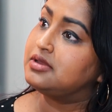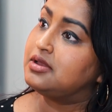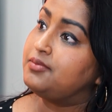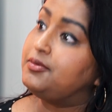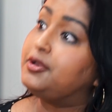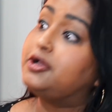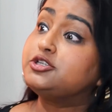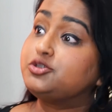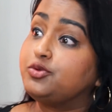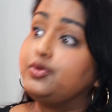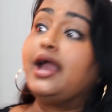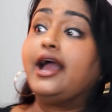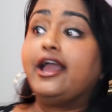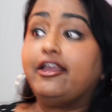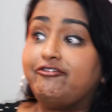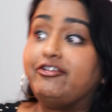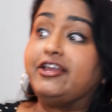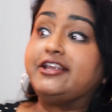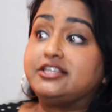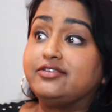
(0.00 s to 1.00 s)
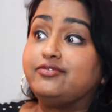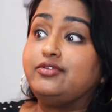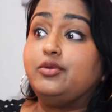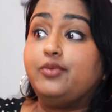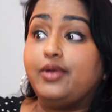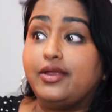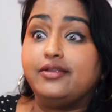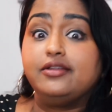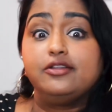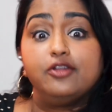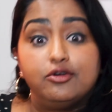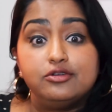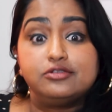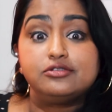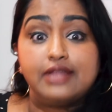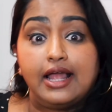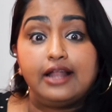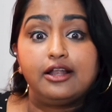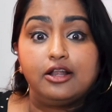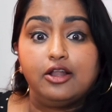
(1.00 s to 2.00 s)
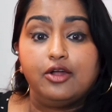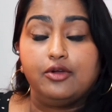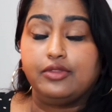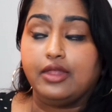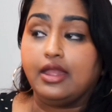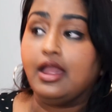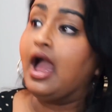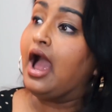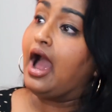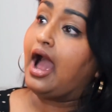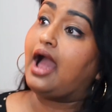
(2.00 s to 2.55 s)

Because we are effectively wearing that clothing.